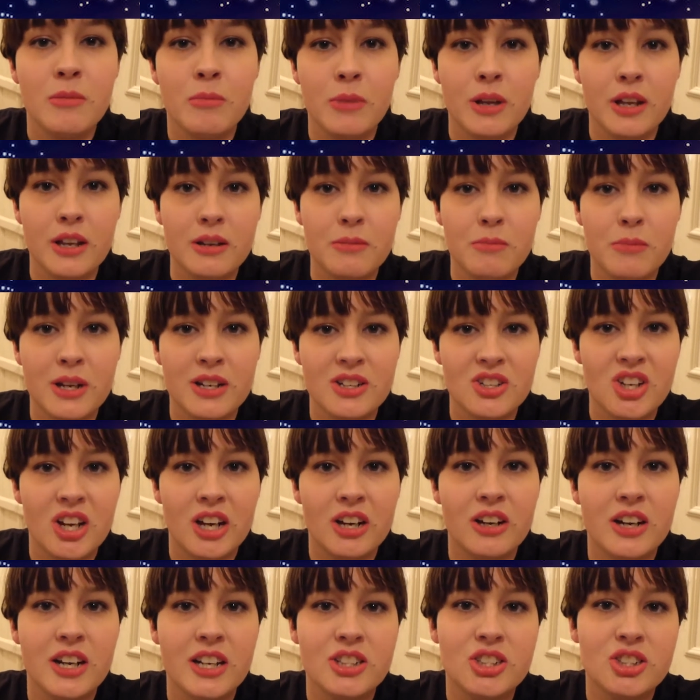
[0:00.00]
my, my
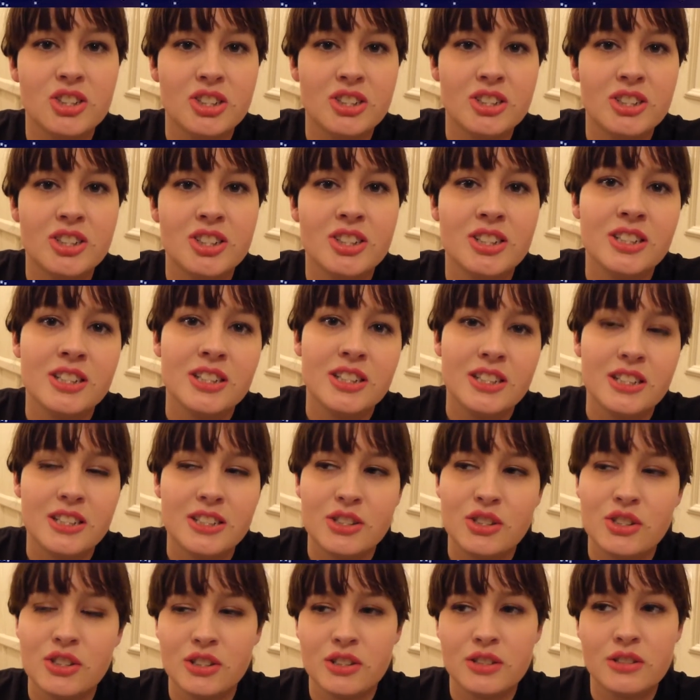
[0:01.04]
entire essence
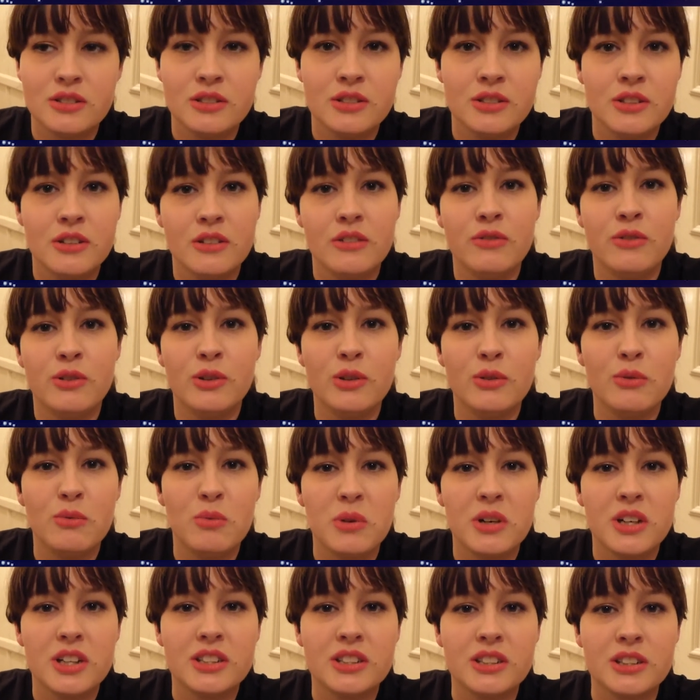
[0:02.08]
is just full of
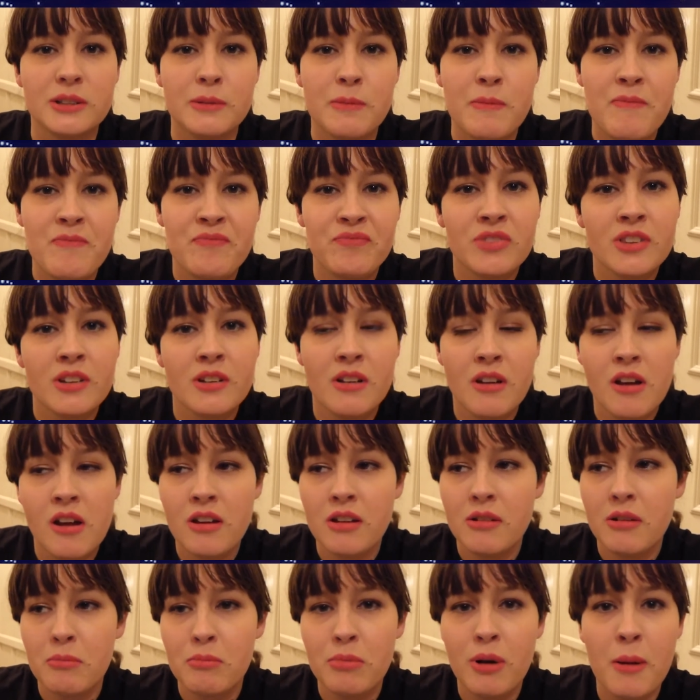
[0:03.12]
water
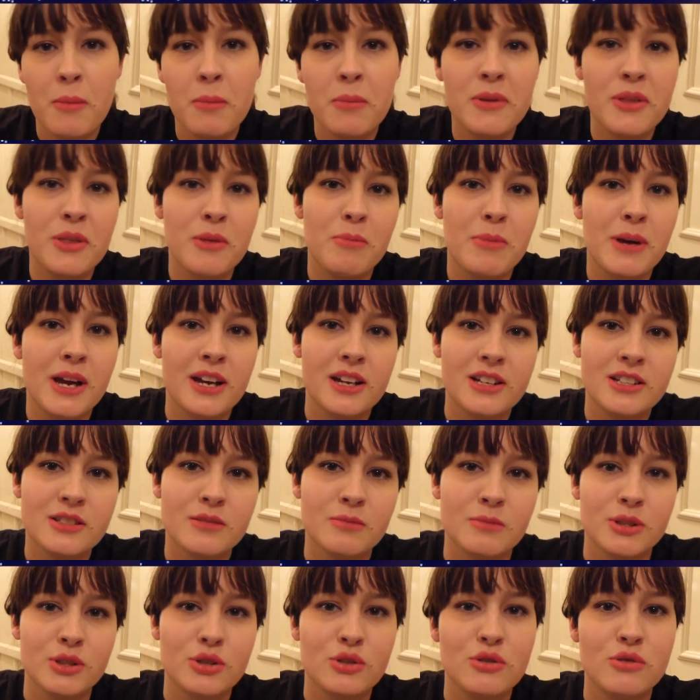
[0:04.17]
probably the bags
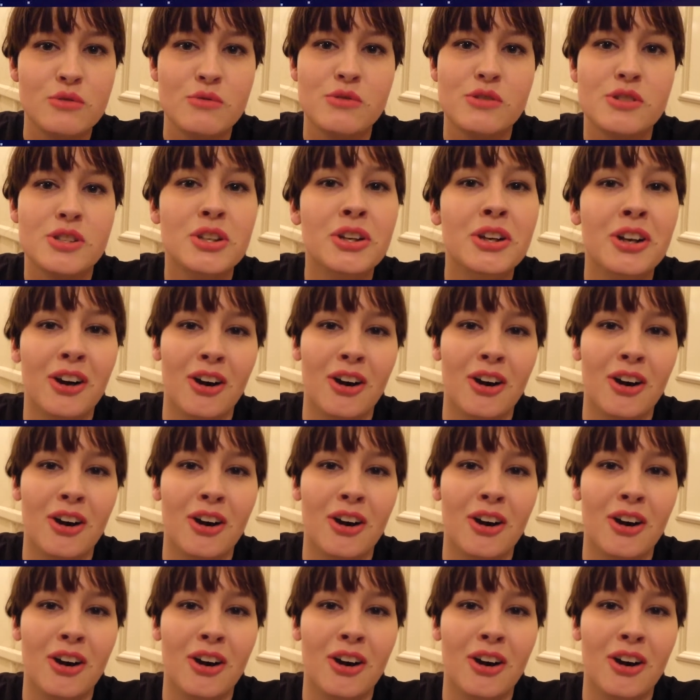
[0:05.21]
in my shoes